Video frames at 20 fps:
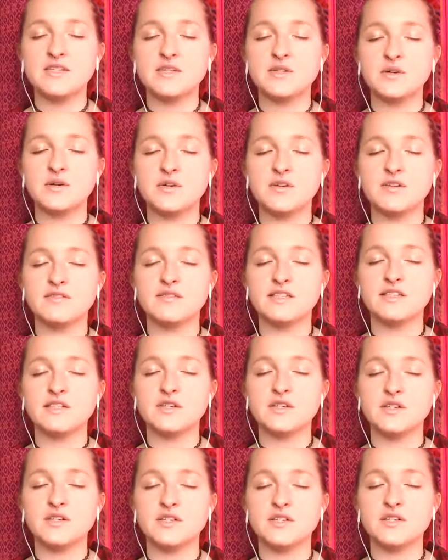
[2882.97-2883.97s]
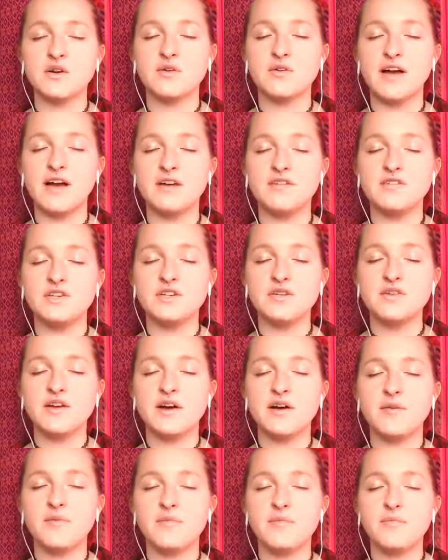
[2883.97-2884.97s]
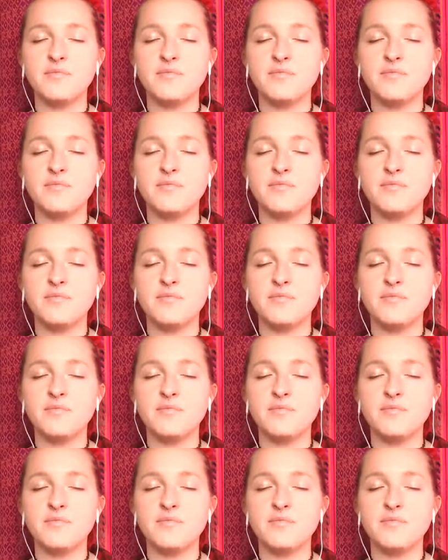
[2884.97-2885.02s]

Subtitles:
circle of sisters around you now.